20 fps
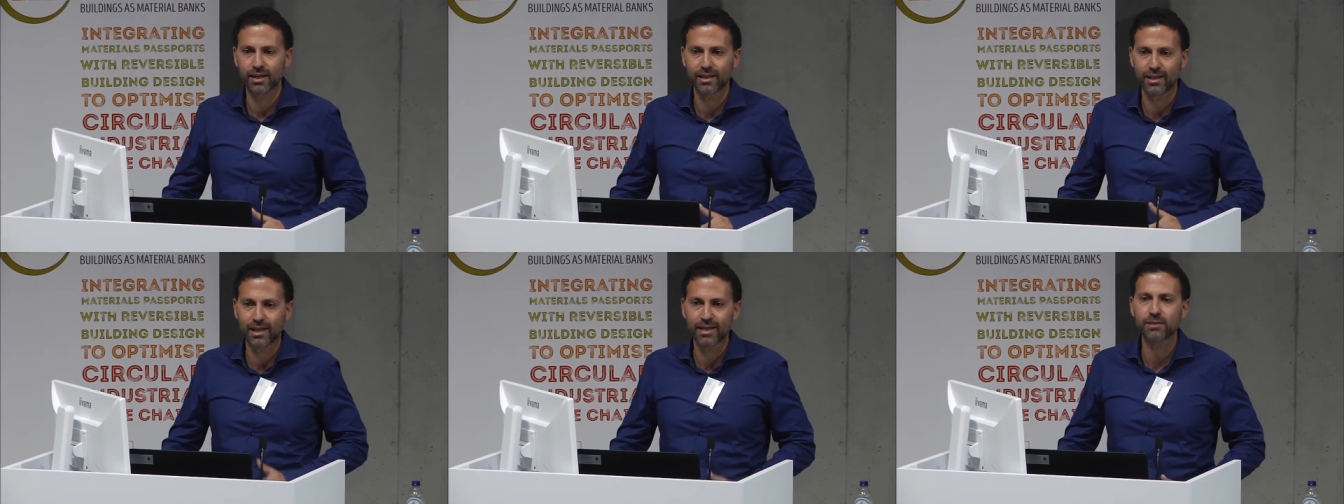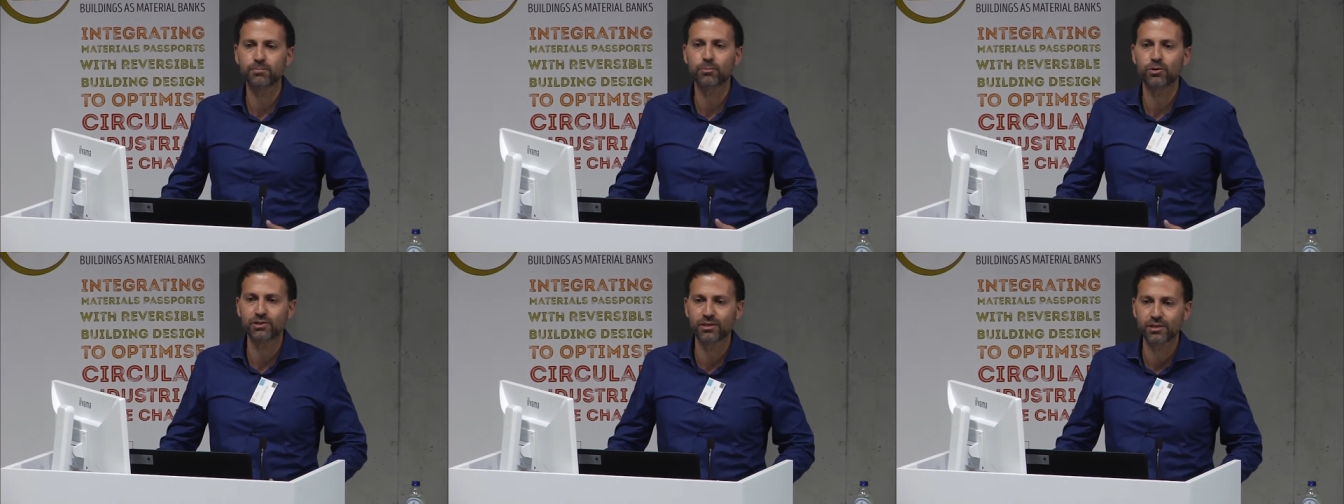and
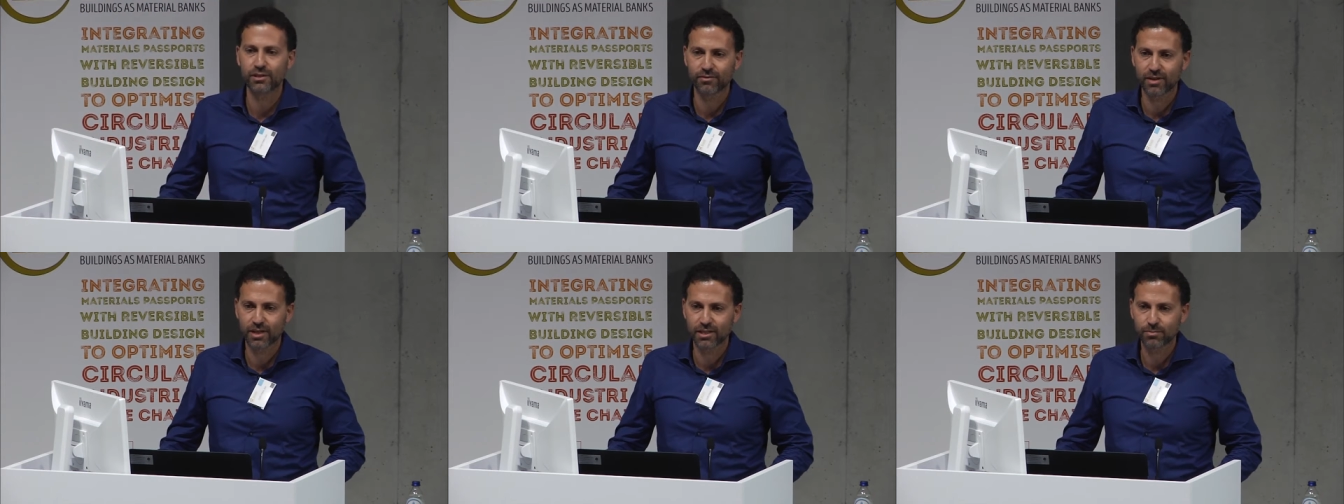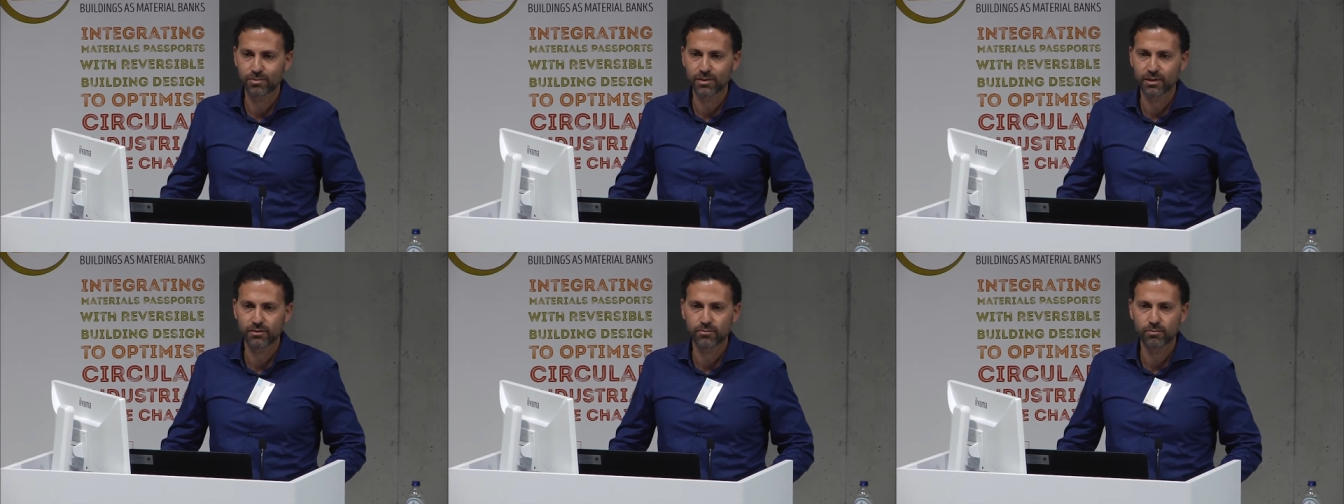less positive
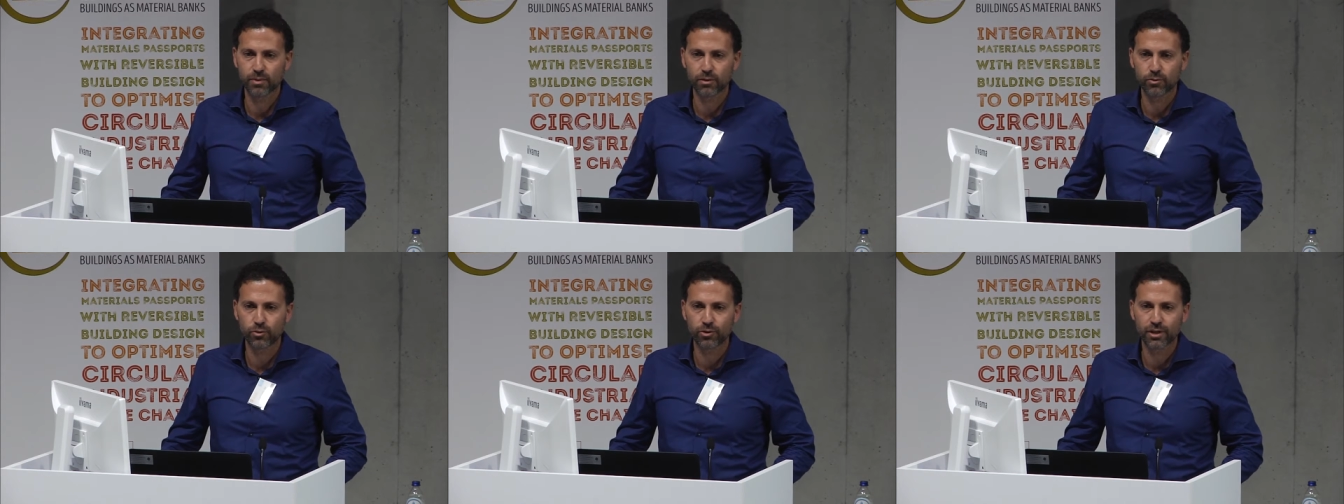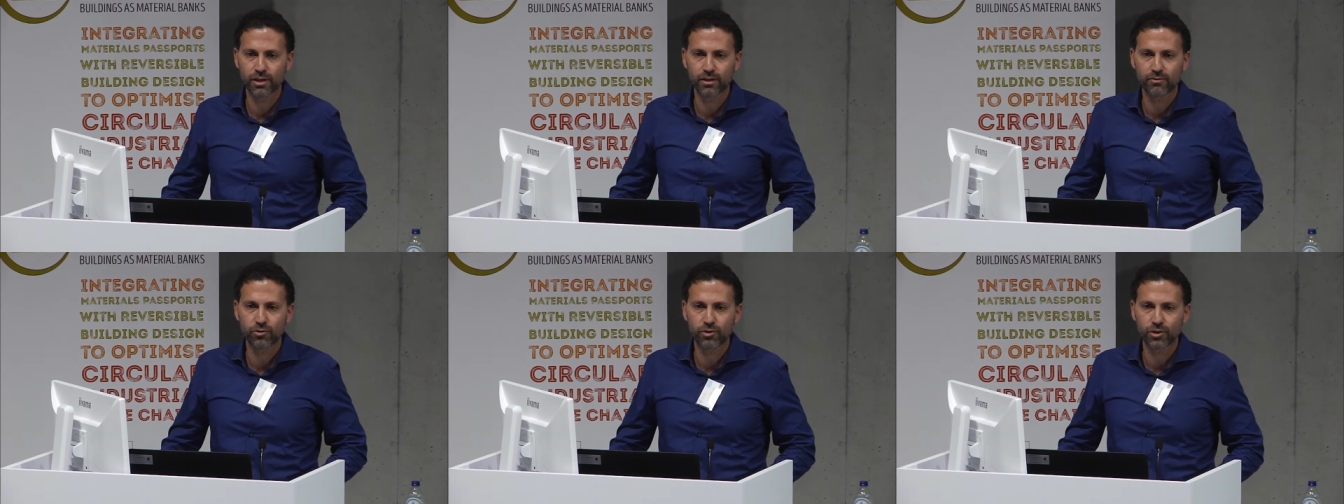aspects by
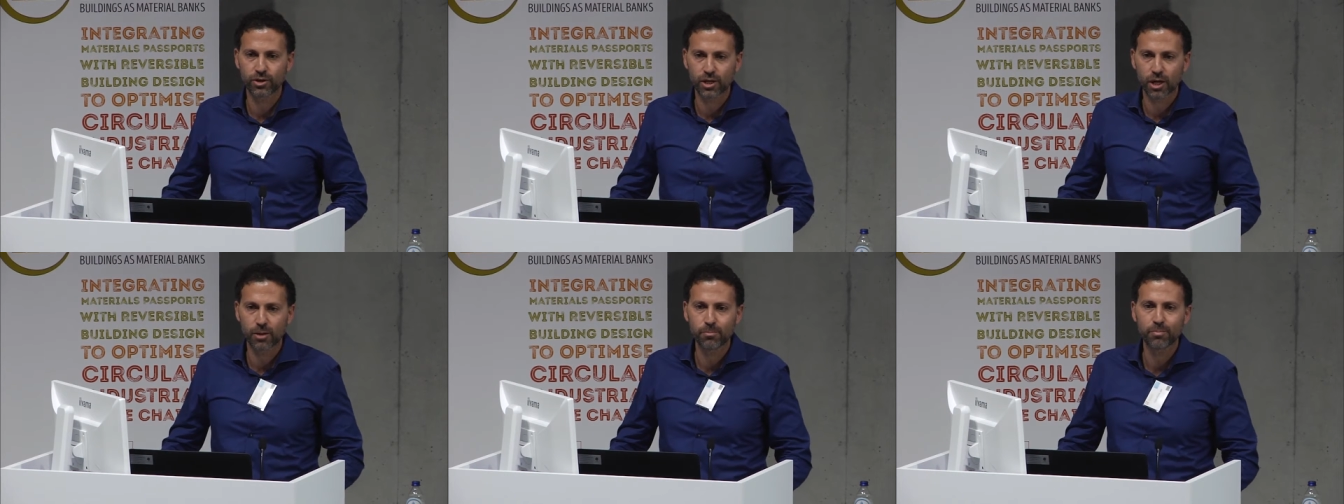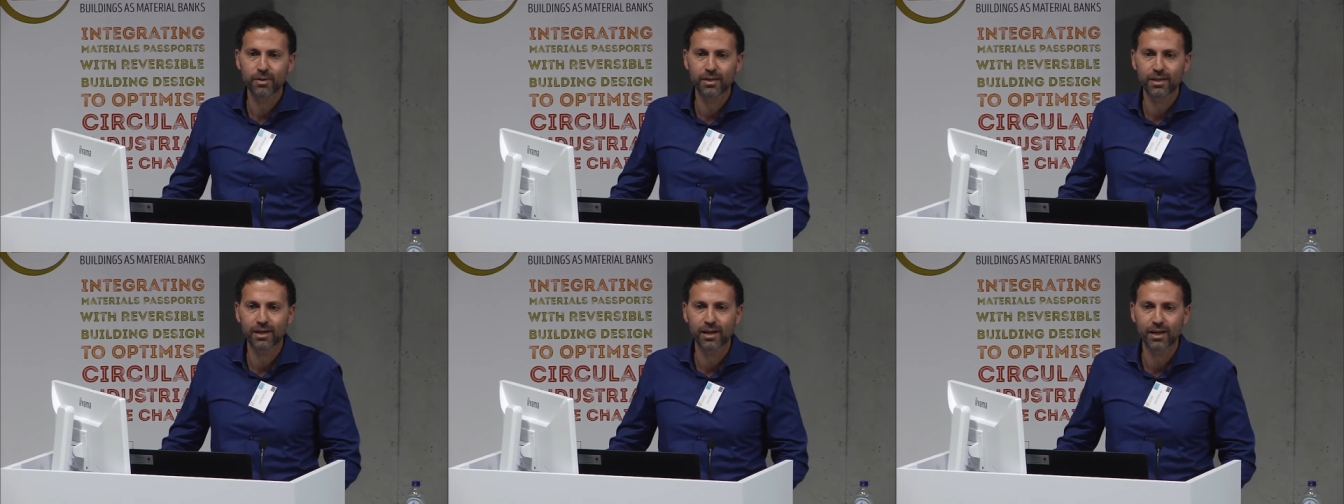working for a
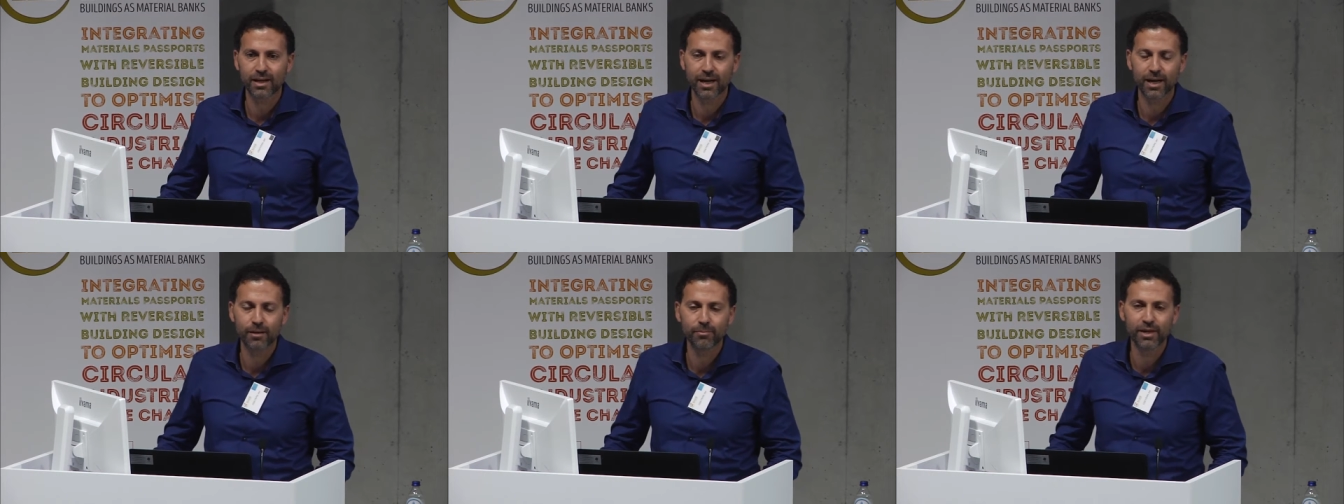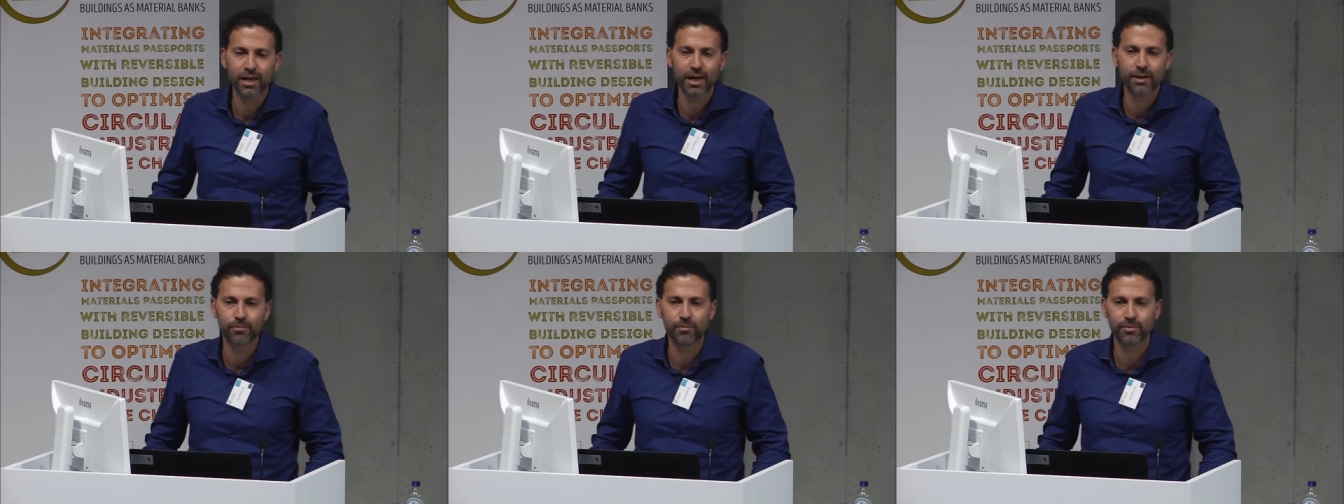company like I
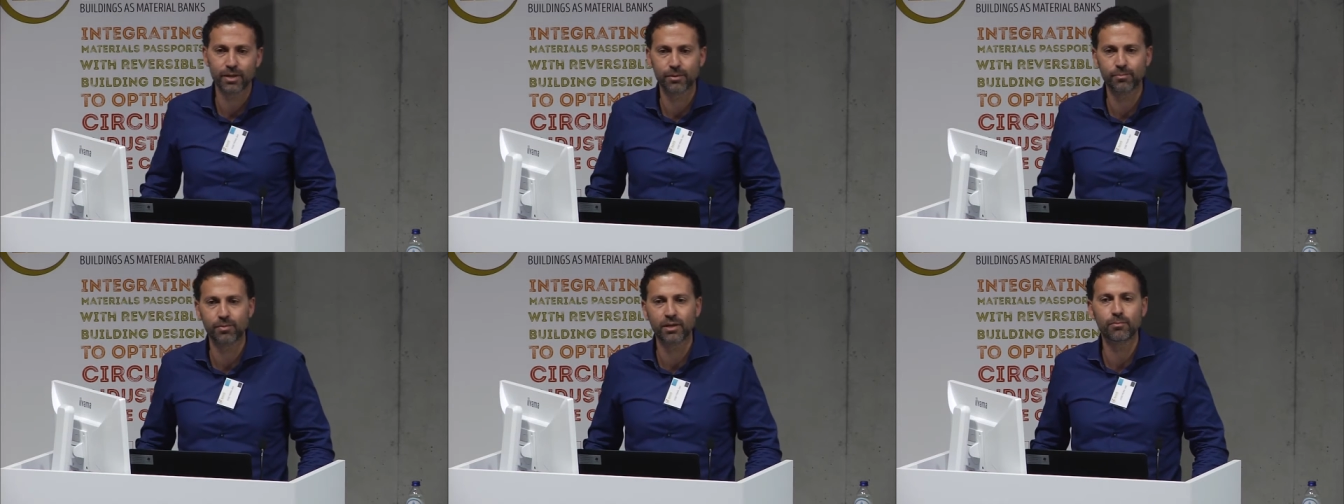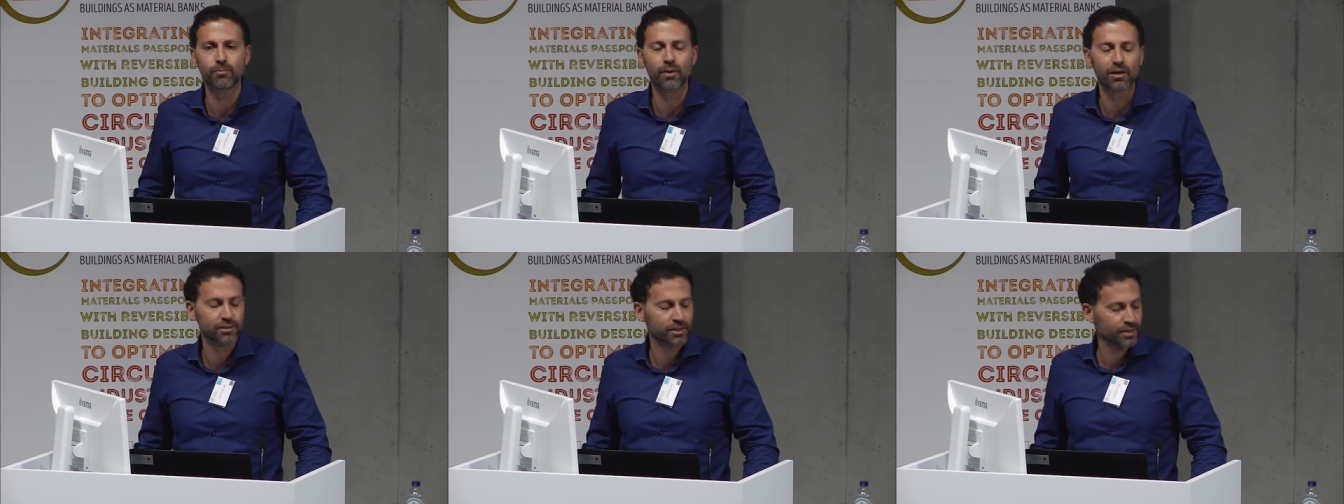B M, a big
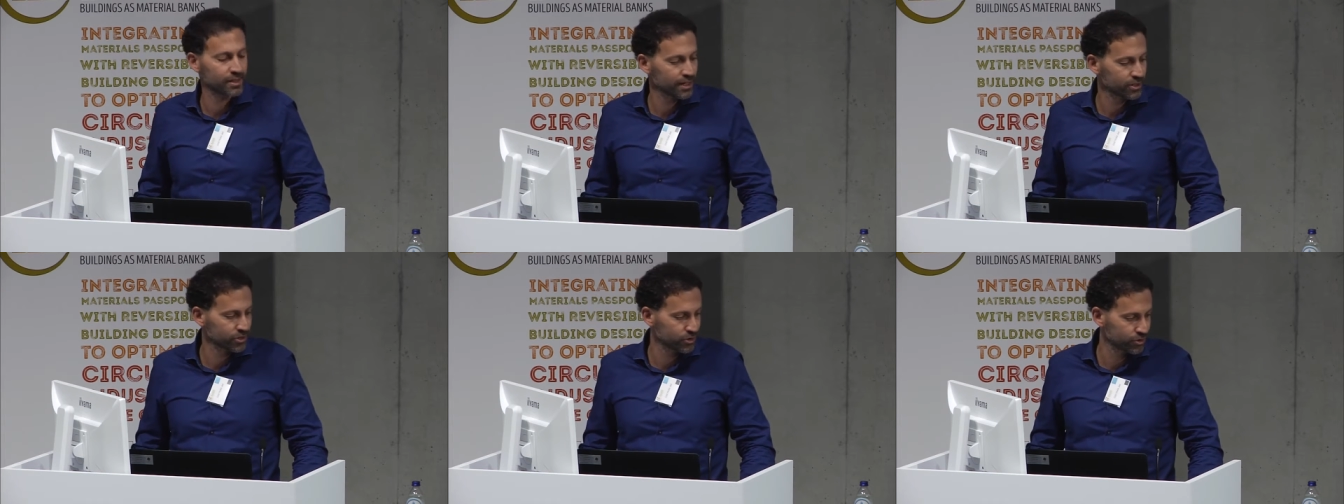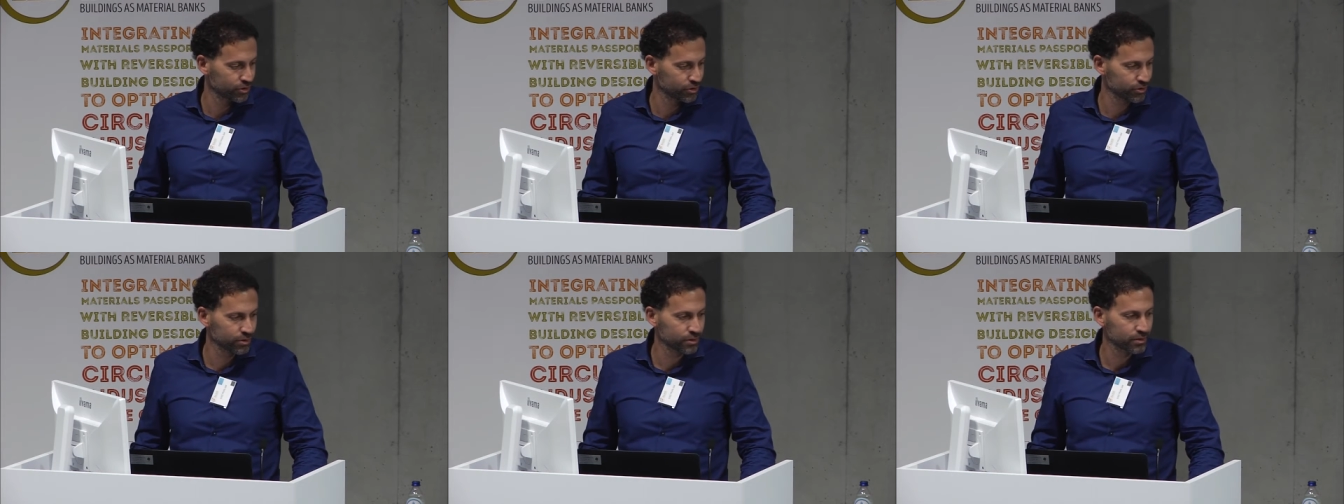
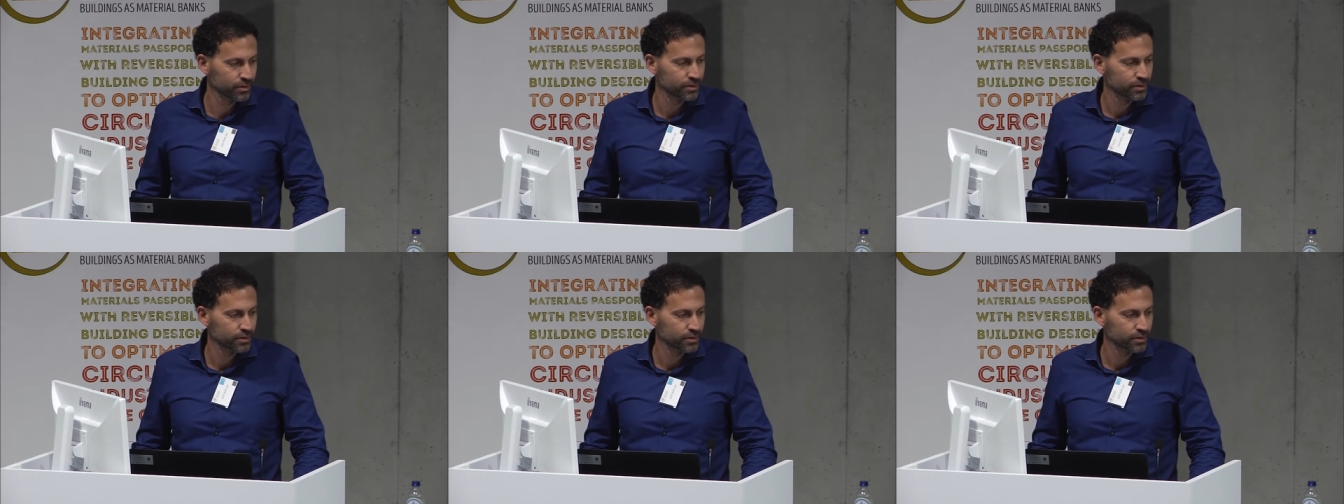multinational.